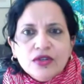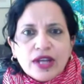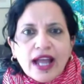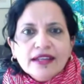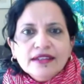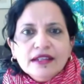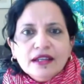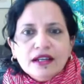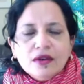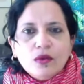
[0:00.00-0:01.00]
You
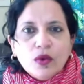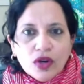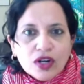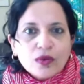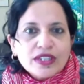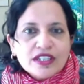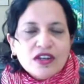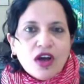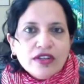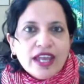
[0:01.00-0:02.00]
can work with a
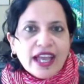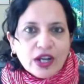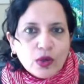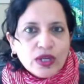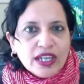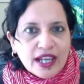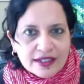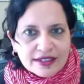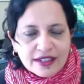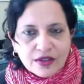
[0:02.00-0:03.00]
non-equity
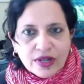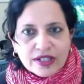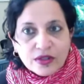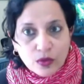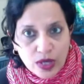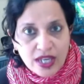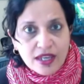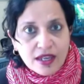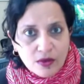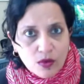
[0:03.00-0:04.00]
accelerator.
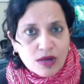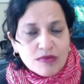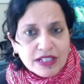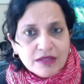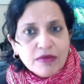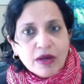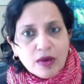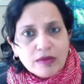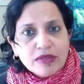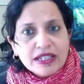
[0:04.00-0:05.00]
1 million
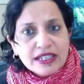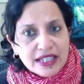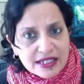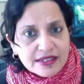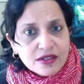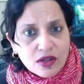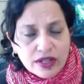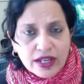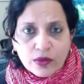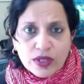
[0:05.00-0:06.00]
by 1 million is a
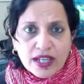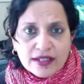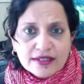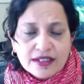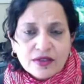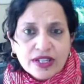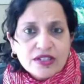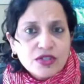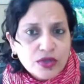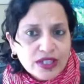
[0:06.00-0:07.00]
non-equity
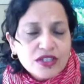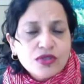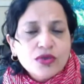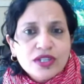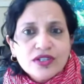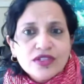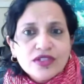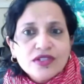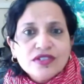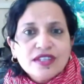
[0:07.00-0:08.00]
accelerator. During the 2
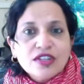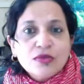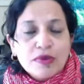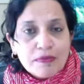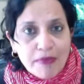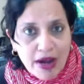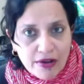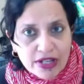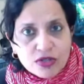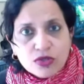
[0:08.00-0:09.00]
years that you're
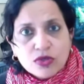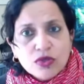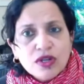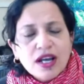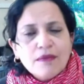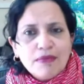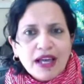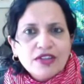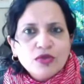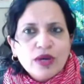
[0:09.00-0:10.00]
preparing to
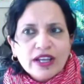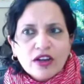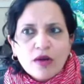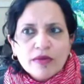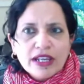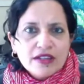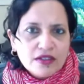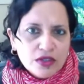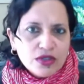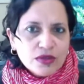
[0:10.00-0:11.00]
apply to Y
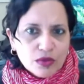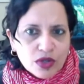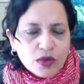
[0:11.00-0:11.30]
Combinator, you can